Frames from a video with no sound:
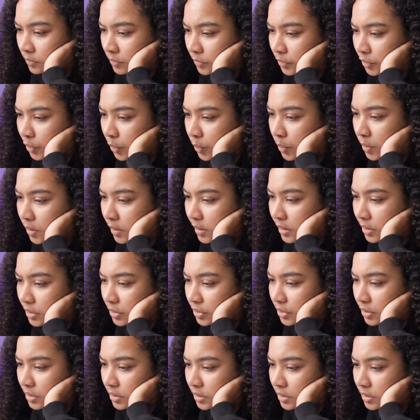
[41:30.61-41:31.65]
Total
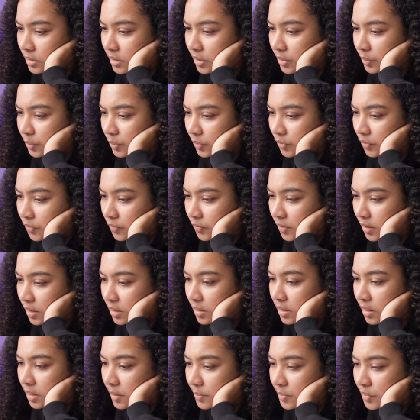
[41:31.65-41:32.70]
inches equals feet
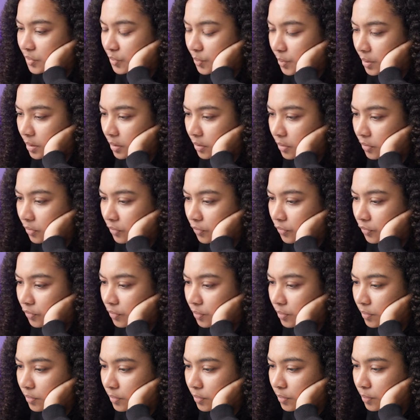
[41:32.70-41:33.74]
times 12
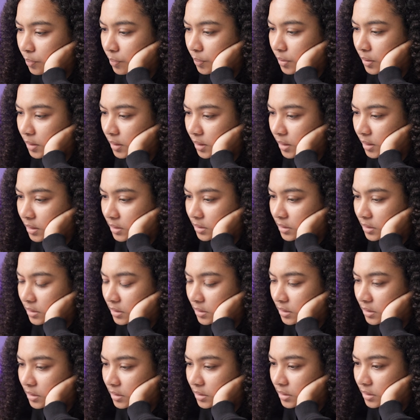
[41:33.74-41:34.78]

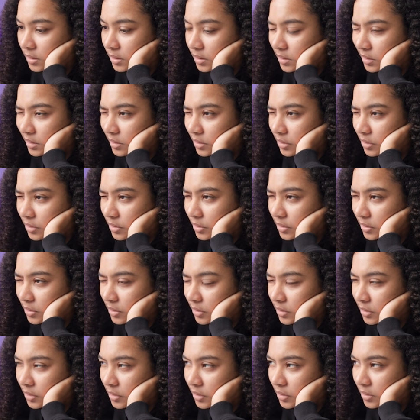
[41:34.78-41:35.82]
plus
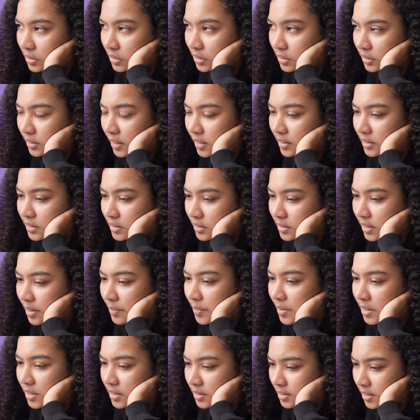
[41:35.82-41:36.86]
inches. Yes, that
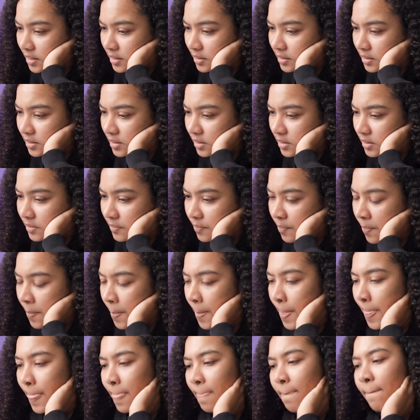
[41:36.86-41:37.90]
makes sense.
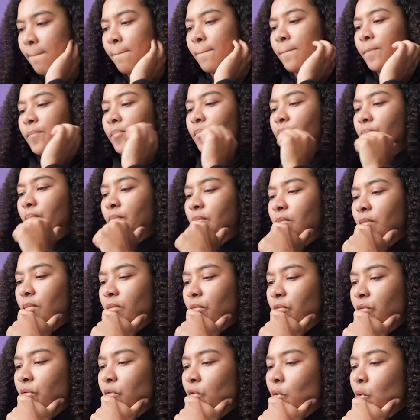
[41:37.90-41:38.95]

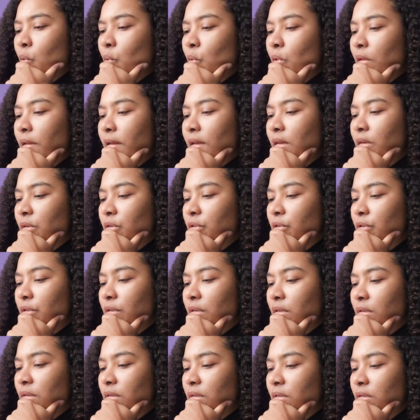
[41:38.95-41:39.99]
Total
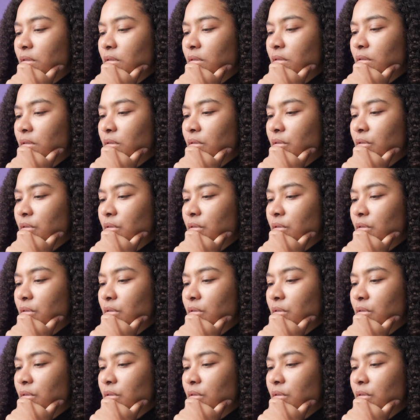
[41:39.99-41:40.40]
inches